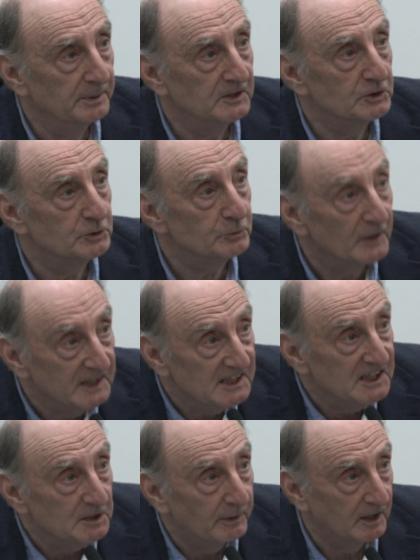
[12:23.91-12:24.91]

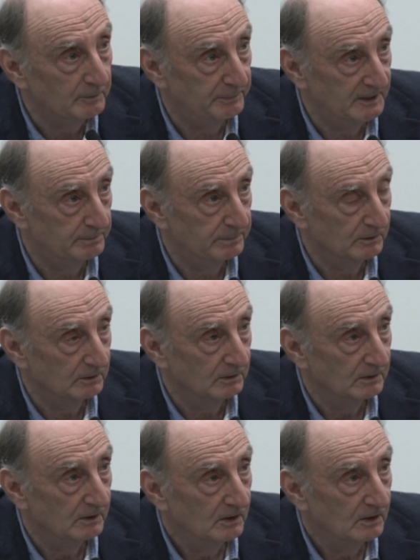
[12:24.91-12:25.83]
betrayed by people